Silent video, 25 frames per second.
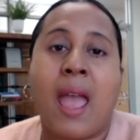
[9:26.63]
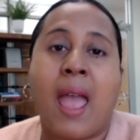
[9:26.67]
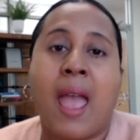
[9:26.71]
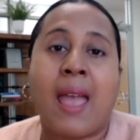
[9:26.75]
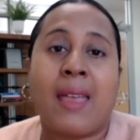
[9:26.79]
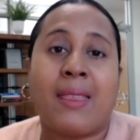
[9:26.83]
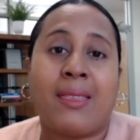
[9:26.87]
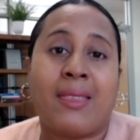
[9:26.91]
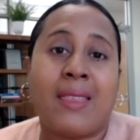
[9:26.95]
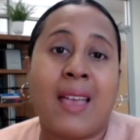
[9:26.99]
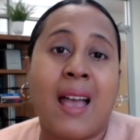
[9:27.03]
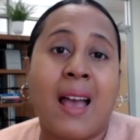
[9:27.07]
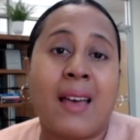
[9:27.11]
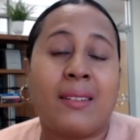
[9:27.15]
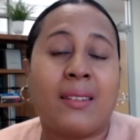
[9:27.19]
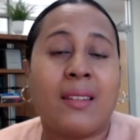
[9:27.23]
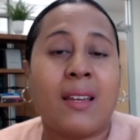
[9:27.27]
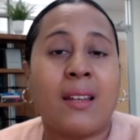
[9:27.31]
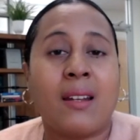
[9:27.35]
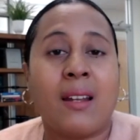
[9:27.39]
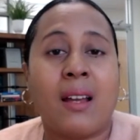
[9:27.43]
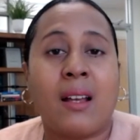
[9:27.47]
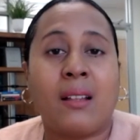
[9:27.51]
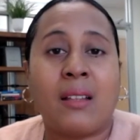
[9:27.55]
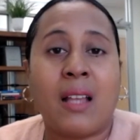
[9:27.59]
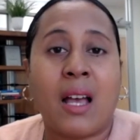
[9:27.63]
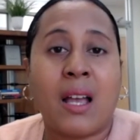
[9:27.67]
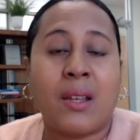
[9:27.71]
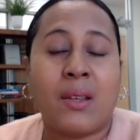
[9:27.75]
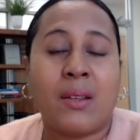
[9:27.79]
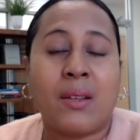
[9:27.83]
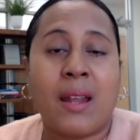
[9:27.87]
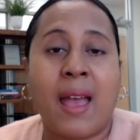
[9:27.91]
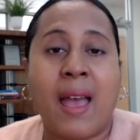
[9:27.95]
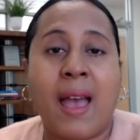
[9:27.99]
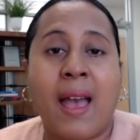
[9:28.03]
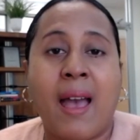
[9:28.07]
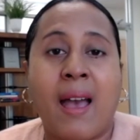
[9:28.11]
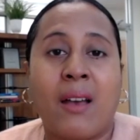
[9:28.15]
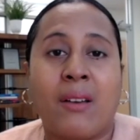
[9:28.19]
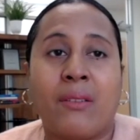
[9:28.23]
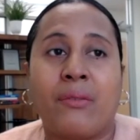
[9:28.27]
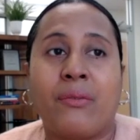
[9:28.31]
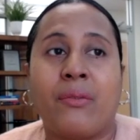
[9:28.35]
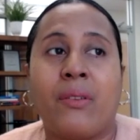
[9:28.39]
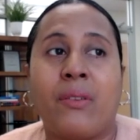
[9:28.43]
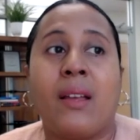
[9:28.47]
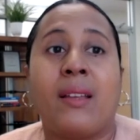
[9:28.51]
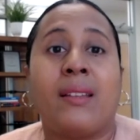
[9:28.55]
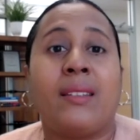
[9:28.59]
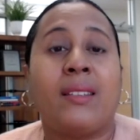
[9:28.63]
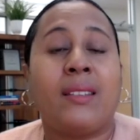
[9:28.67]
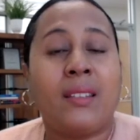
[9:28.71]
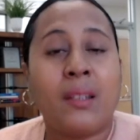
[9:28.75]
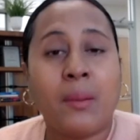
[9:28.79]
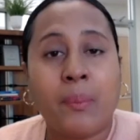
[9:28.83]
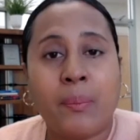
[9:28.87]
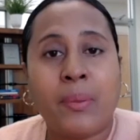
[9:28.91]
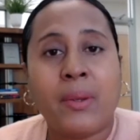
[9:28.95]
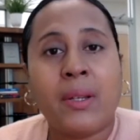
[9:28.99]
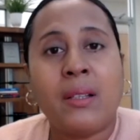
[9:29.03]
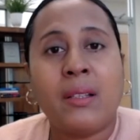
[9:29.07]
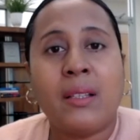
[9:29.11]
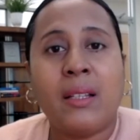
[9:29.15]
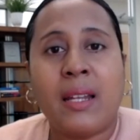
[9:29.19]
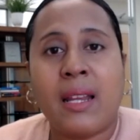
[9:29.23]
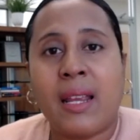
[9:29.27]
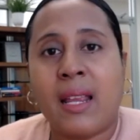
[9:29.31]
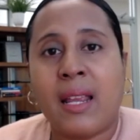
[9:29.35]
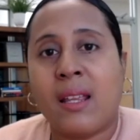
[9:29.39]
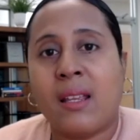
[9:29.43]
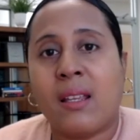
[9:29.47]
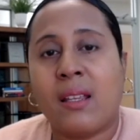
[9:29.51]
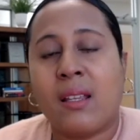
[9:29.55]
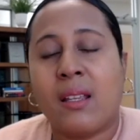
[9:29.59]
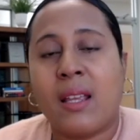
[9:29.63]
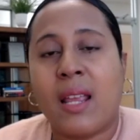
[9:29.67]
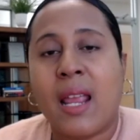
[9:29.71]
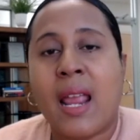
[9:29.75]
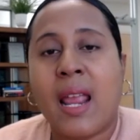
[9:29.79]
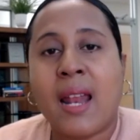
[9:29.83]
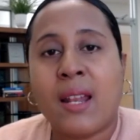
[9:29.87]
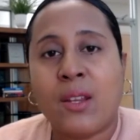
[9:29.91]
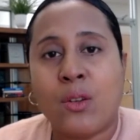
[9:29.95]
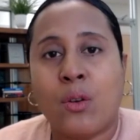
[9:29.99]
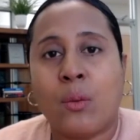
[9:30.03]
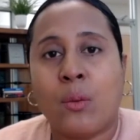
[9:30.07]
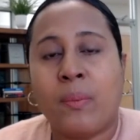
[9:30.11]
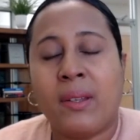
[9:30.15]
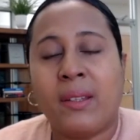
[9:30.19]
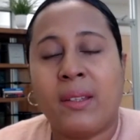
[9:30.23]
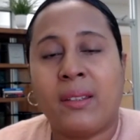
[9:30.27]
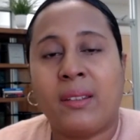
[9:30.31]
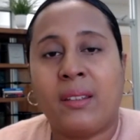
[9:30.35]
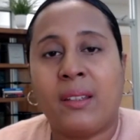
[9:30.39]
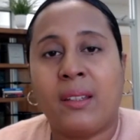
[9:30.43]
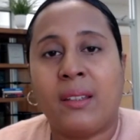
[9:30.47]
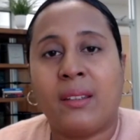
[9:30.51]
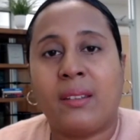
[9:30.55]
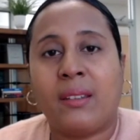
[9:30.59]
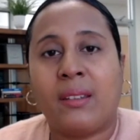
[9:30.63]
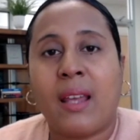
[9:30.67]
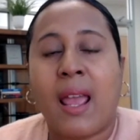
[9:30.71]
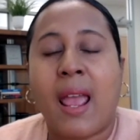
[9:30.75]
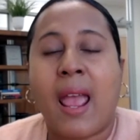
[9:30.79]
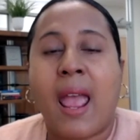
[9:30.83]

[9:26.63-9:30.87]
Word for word: and that's going to allow you to have stability in your business.